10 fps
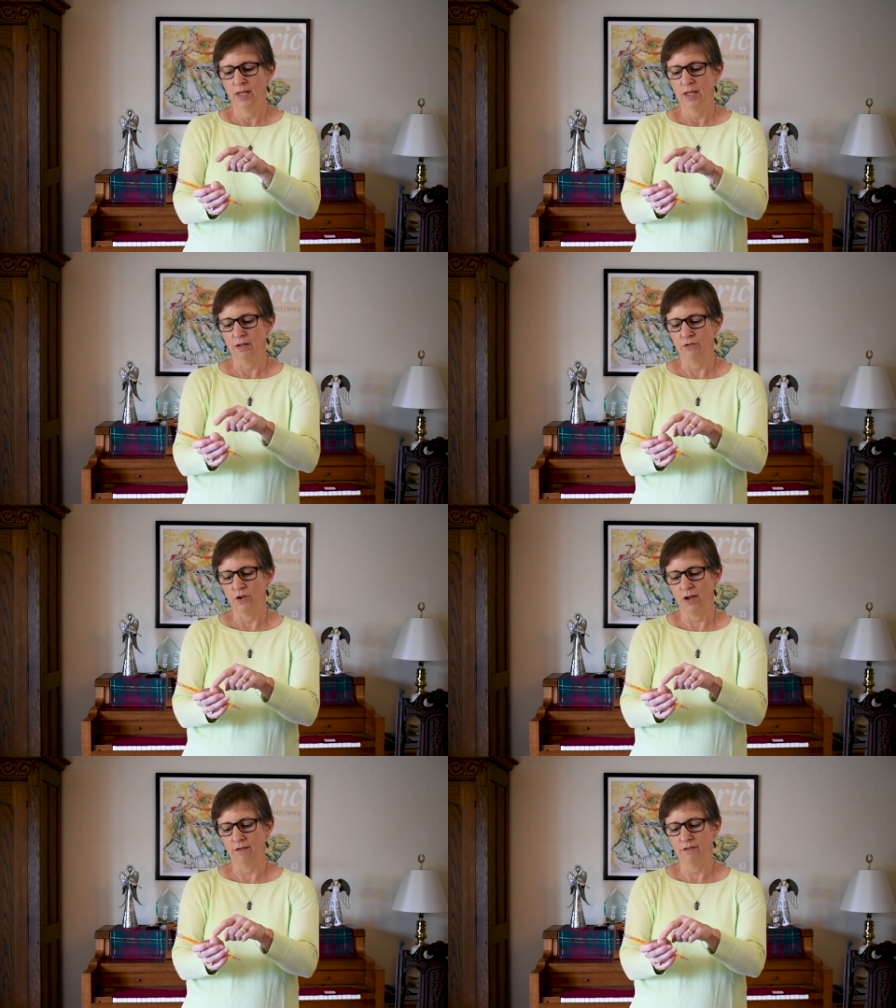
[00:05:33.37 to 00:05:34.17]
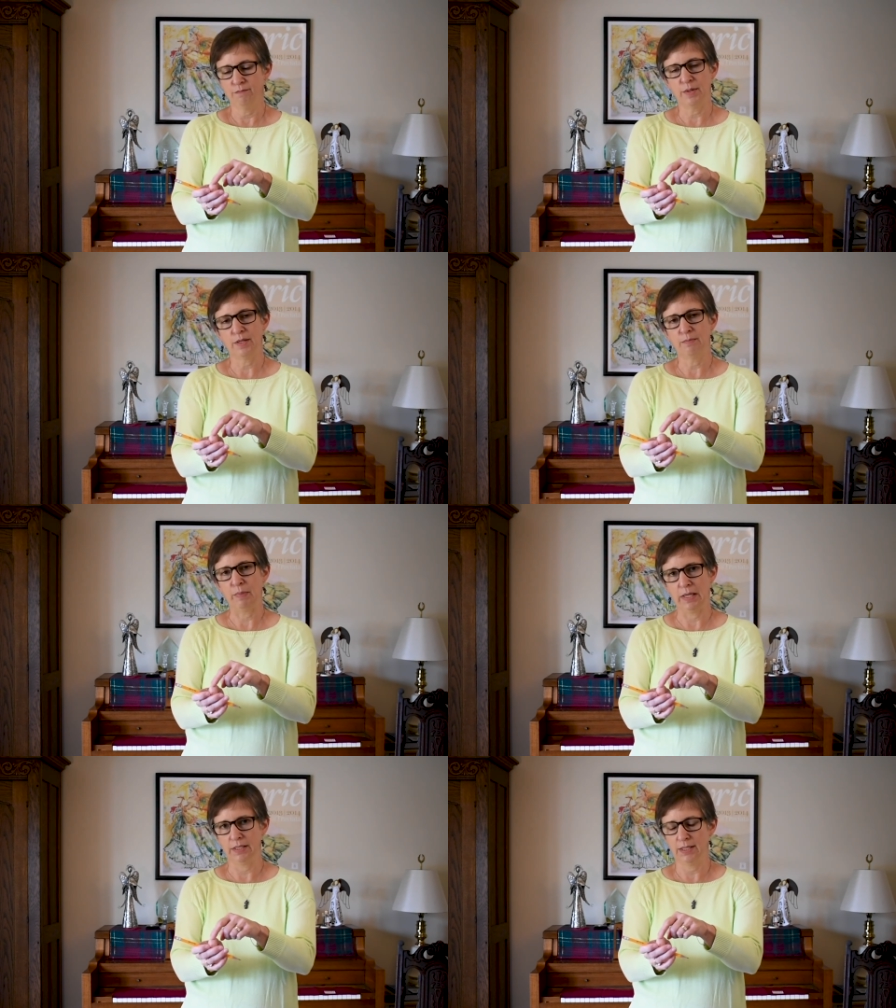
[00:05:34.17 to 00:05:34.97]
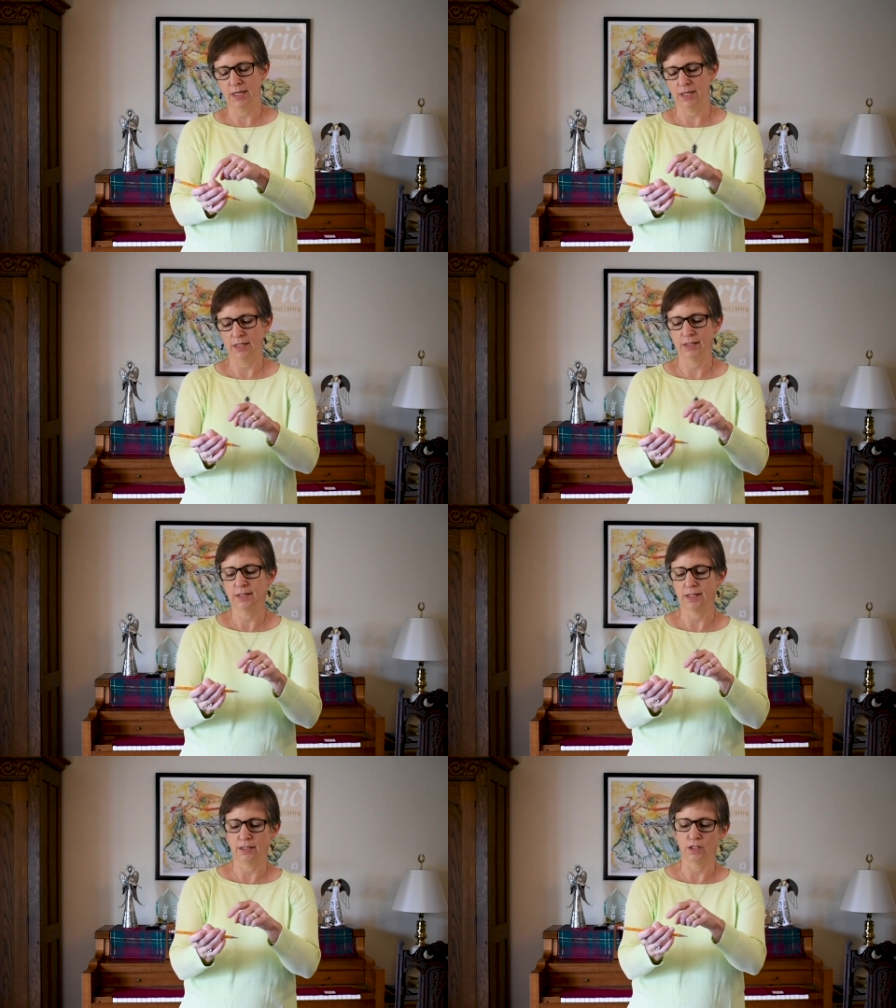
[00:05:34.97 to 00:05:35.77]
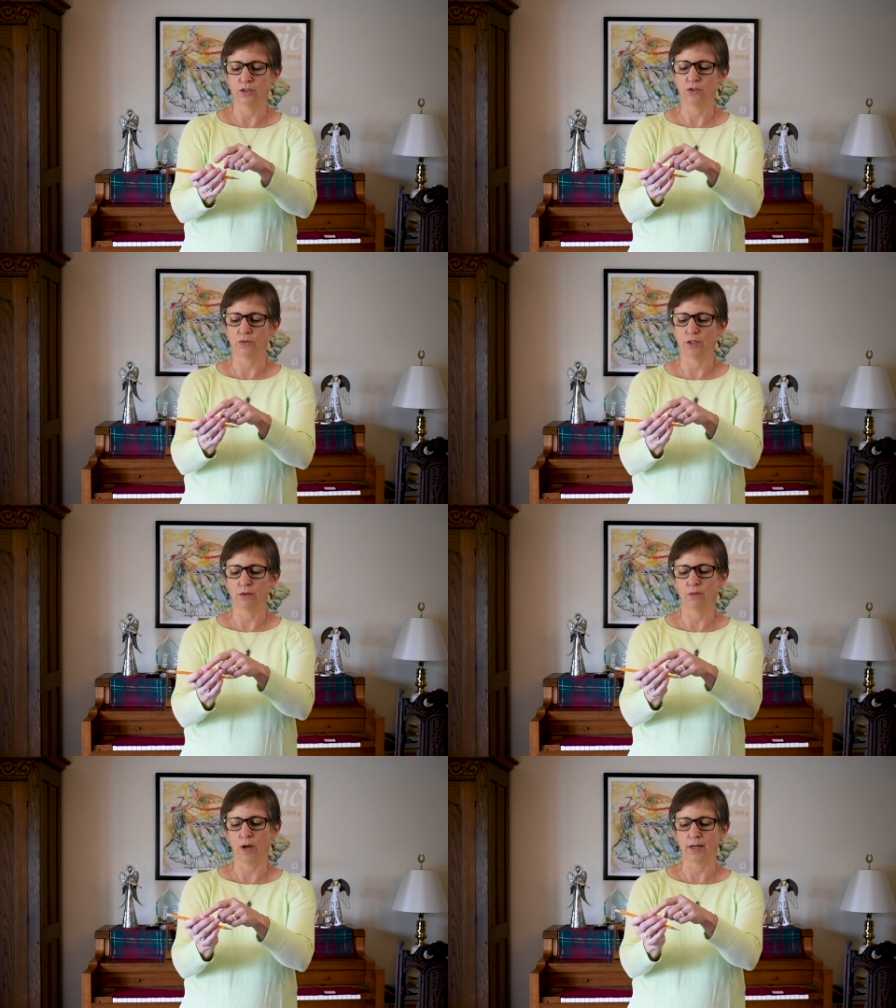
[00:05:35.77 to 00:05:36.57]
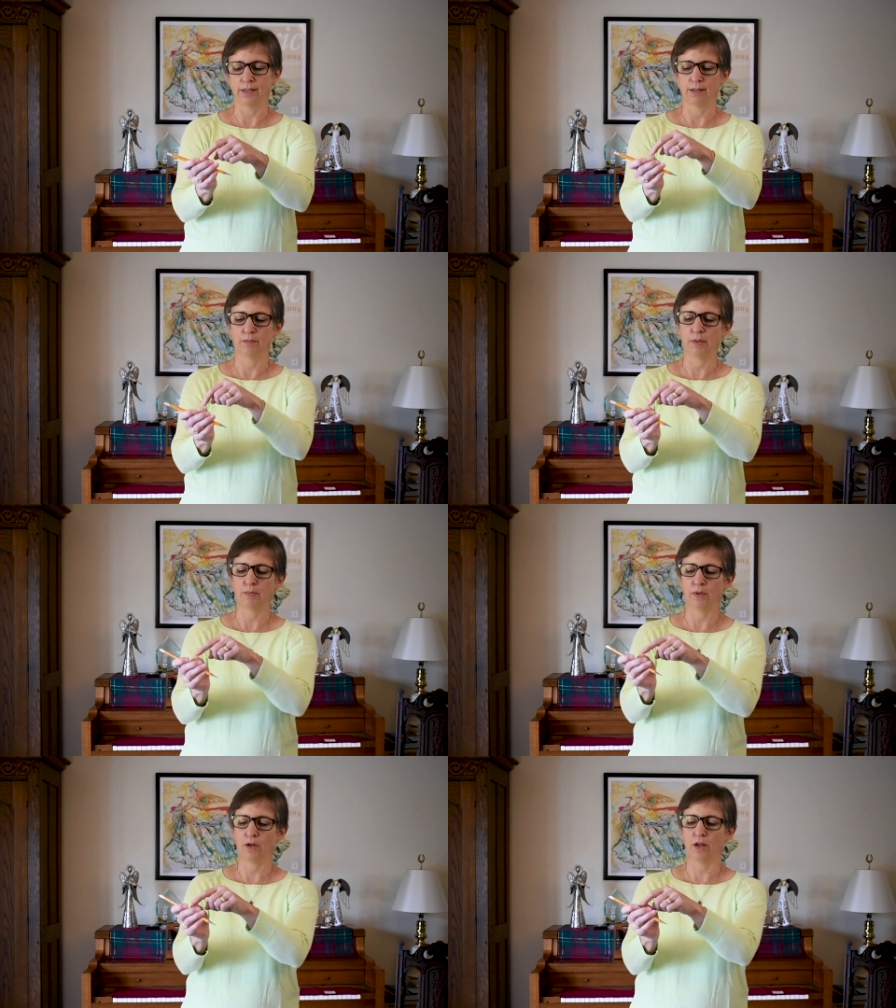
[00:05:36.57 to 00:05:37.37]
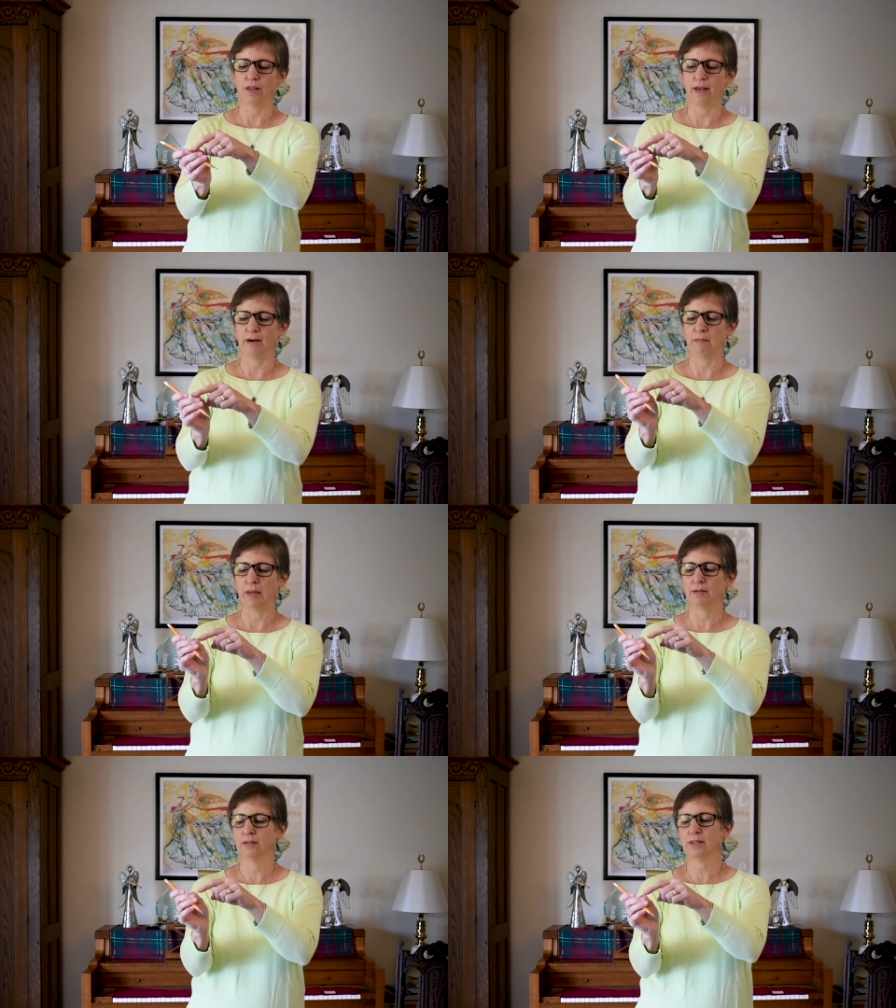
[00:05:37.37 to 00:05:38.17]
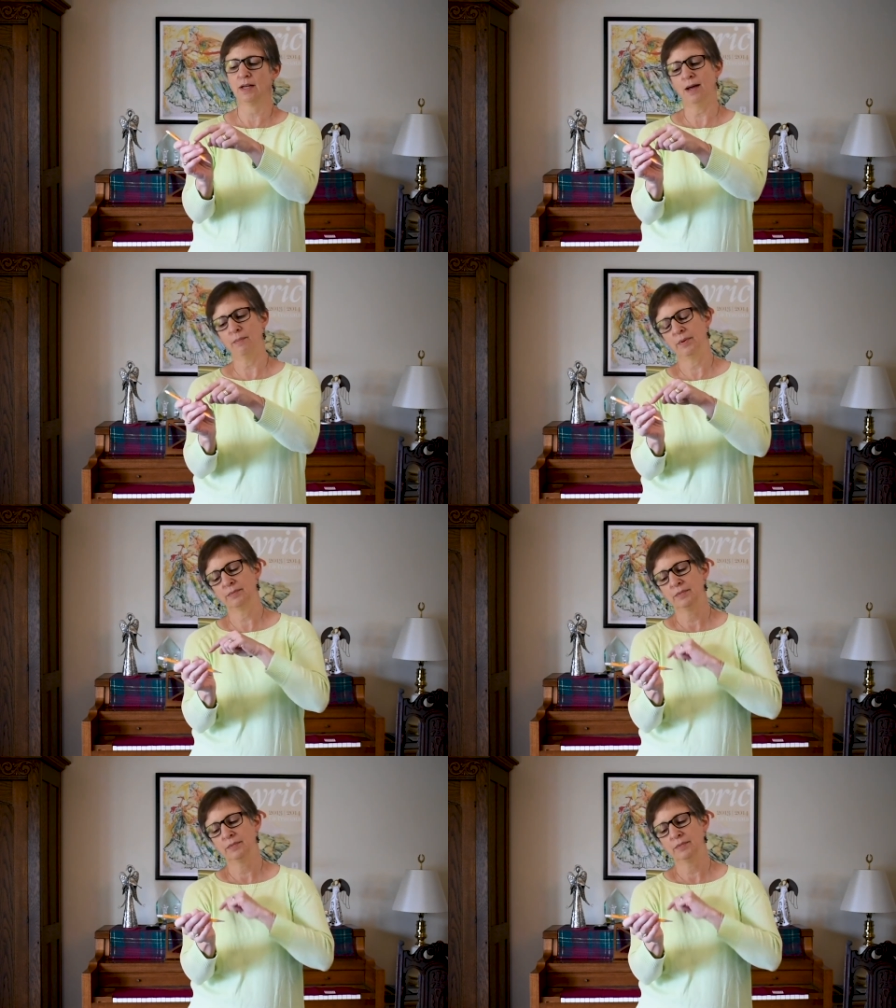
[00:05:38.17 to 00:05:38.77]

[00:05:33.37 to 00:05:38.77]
If you have a big bend here, then you're doing it right. Some people call that a mountaintop.